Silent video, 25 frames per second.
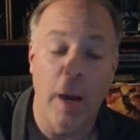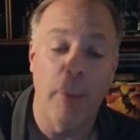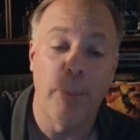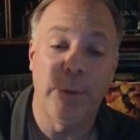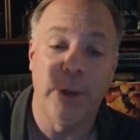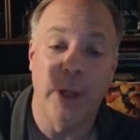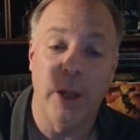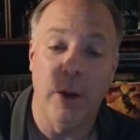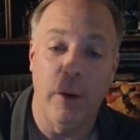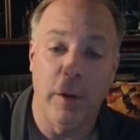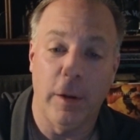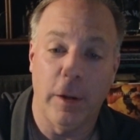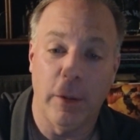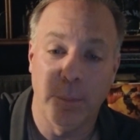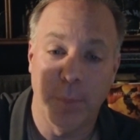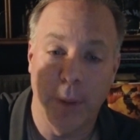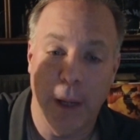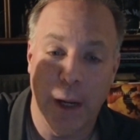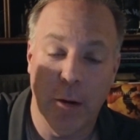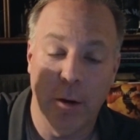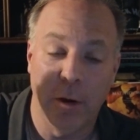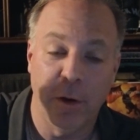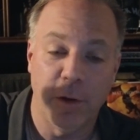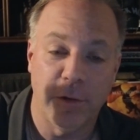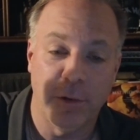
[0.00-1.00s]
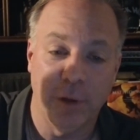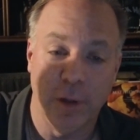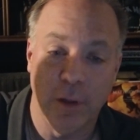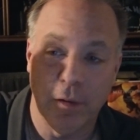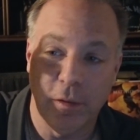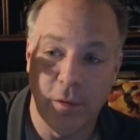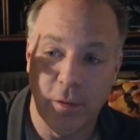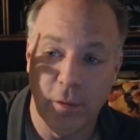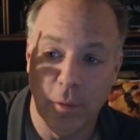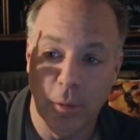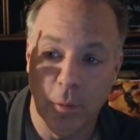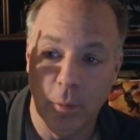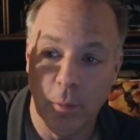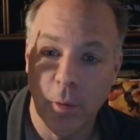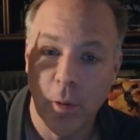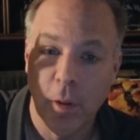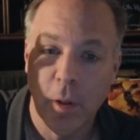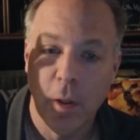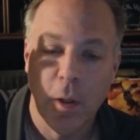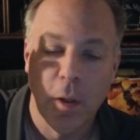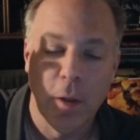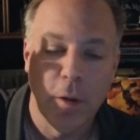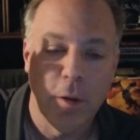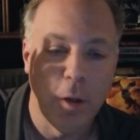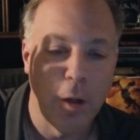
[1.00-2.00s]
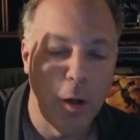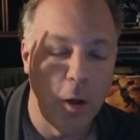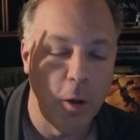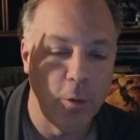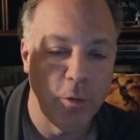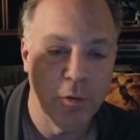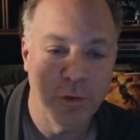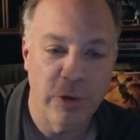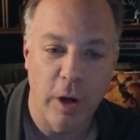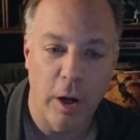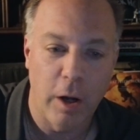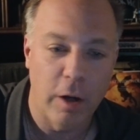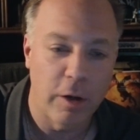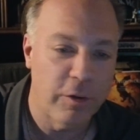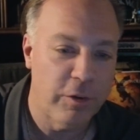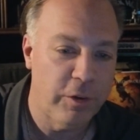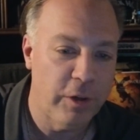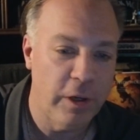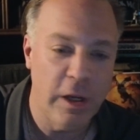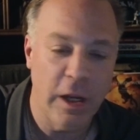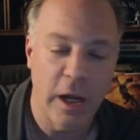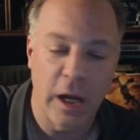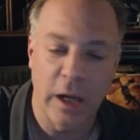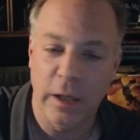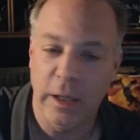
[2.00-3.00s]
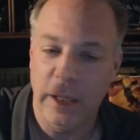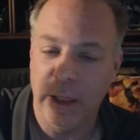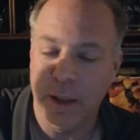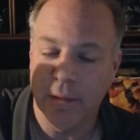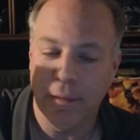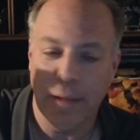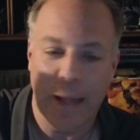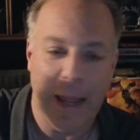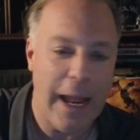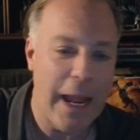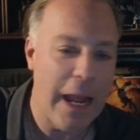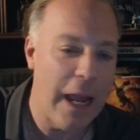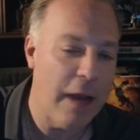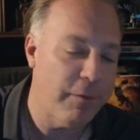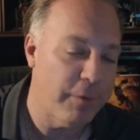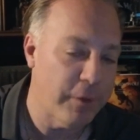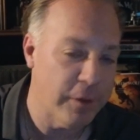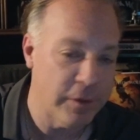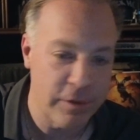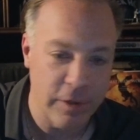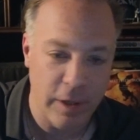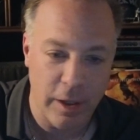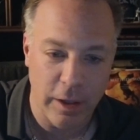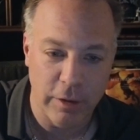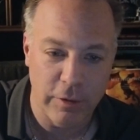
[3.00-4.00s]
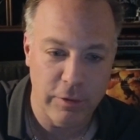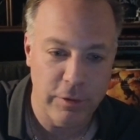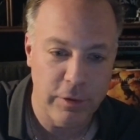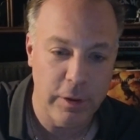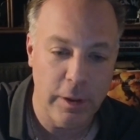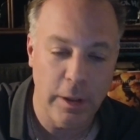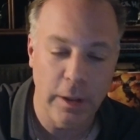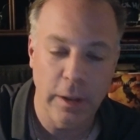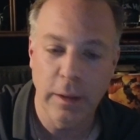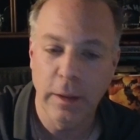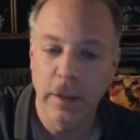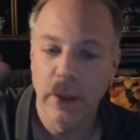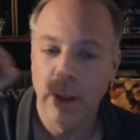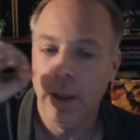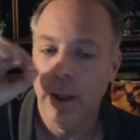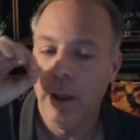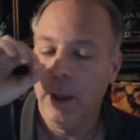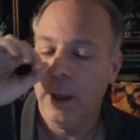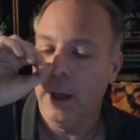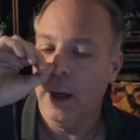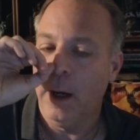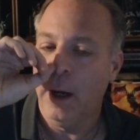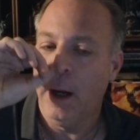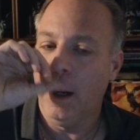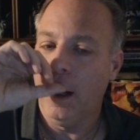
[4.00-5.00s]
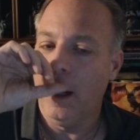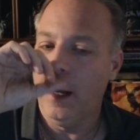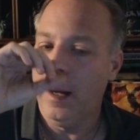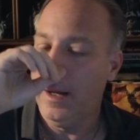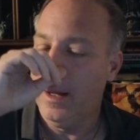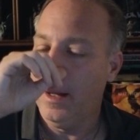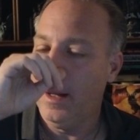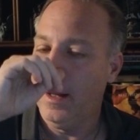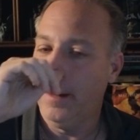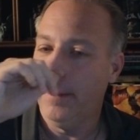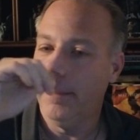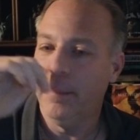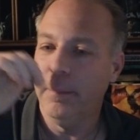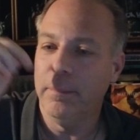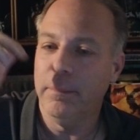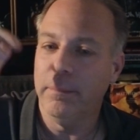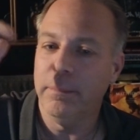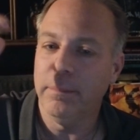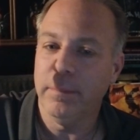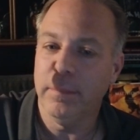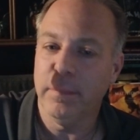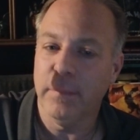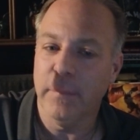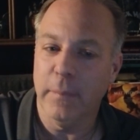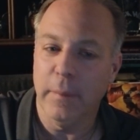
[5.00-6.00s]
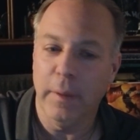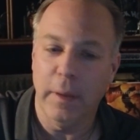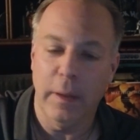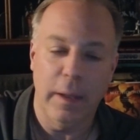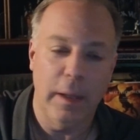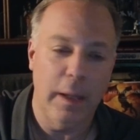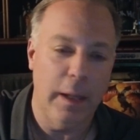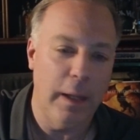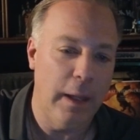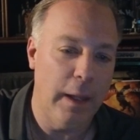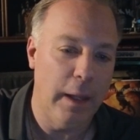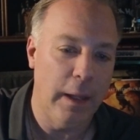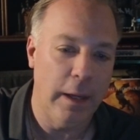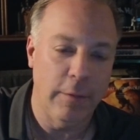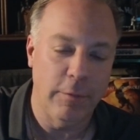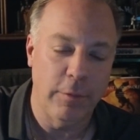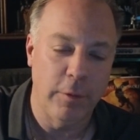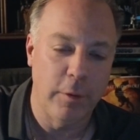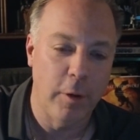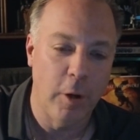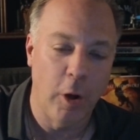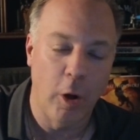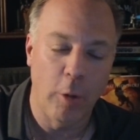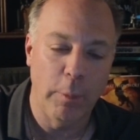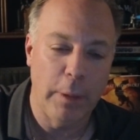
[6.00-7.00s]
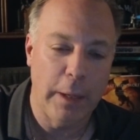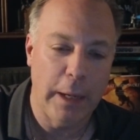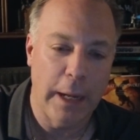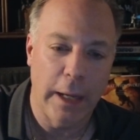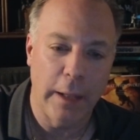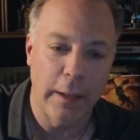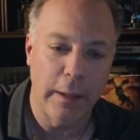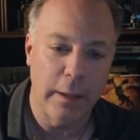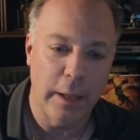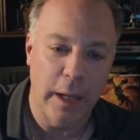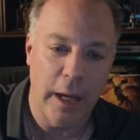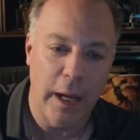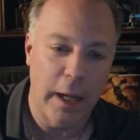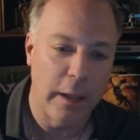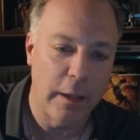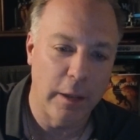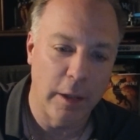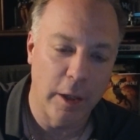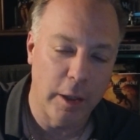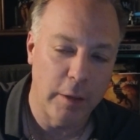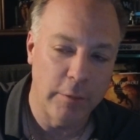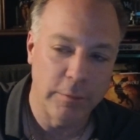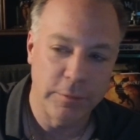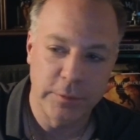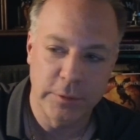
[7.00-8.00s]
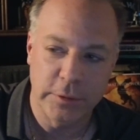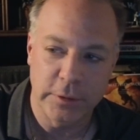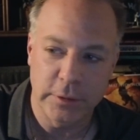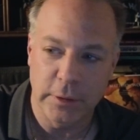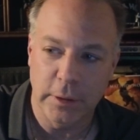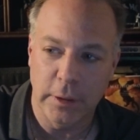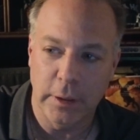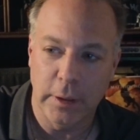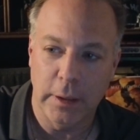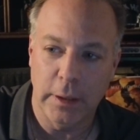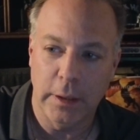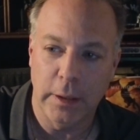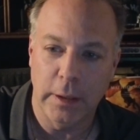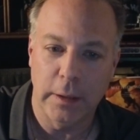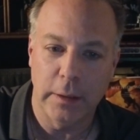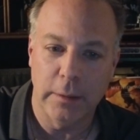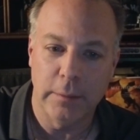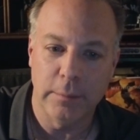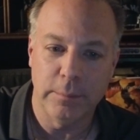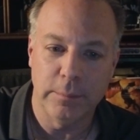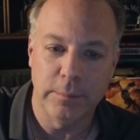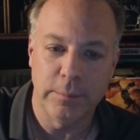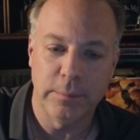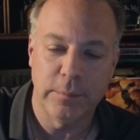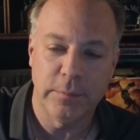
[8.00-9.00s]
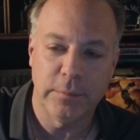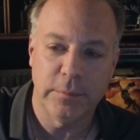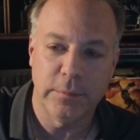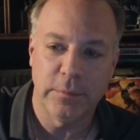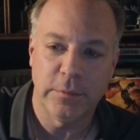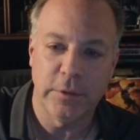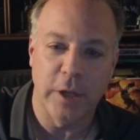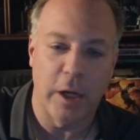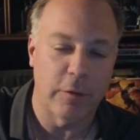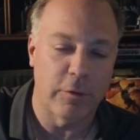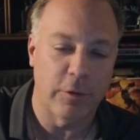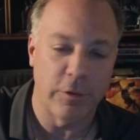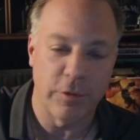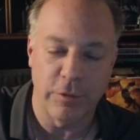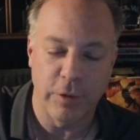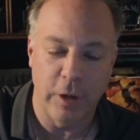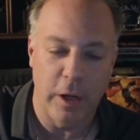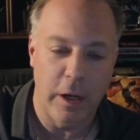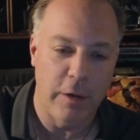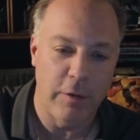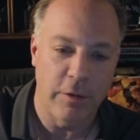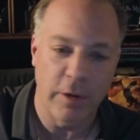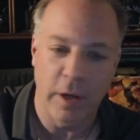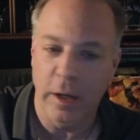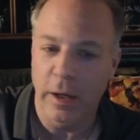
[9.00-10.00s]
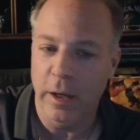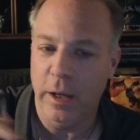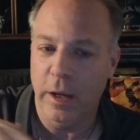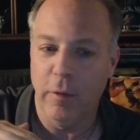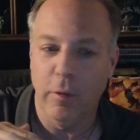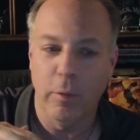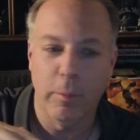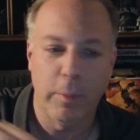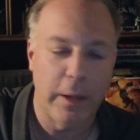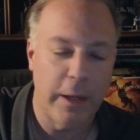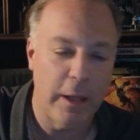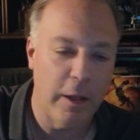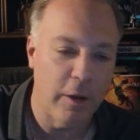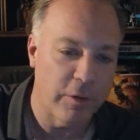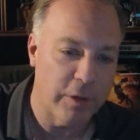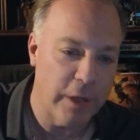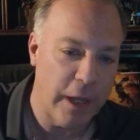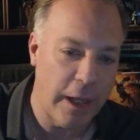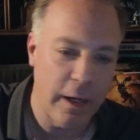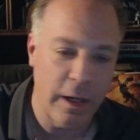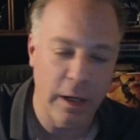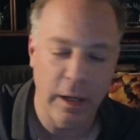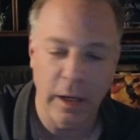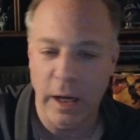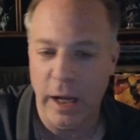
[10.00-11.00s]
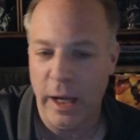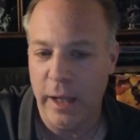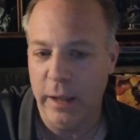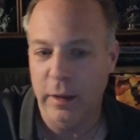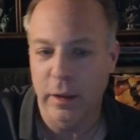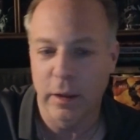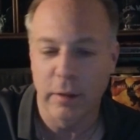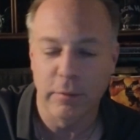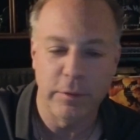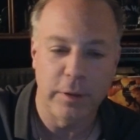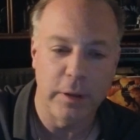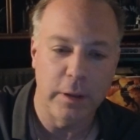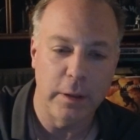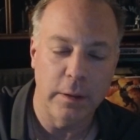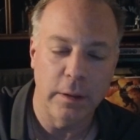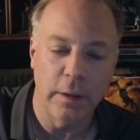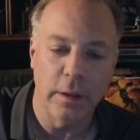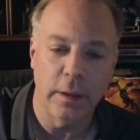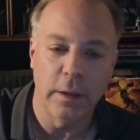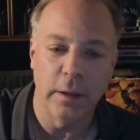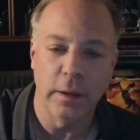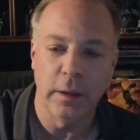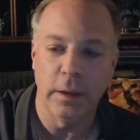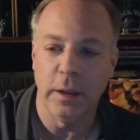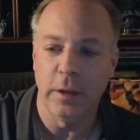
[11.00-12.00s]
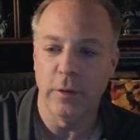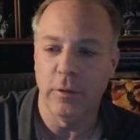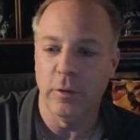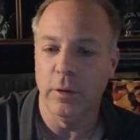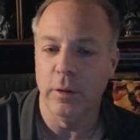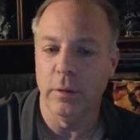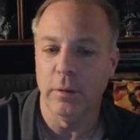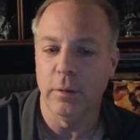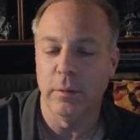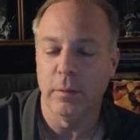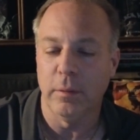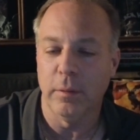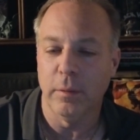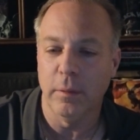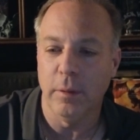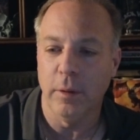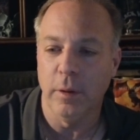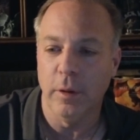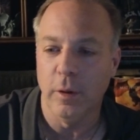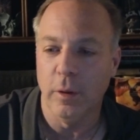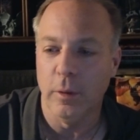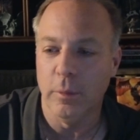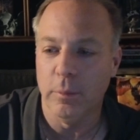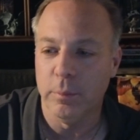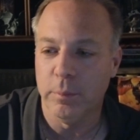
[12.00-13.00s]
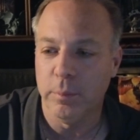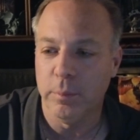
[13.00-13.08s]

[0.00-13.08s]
there in comparison to, you know, Shang-Chi. I liked half of Shang-Chi. Um, and if you know me, I, I loved uh, Doctor Strange. I, everybody else hated it. I loved it. Uh, I thought, you know,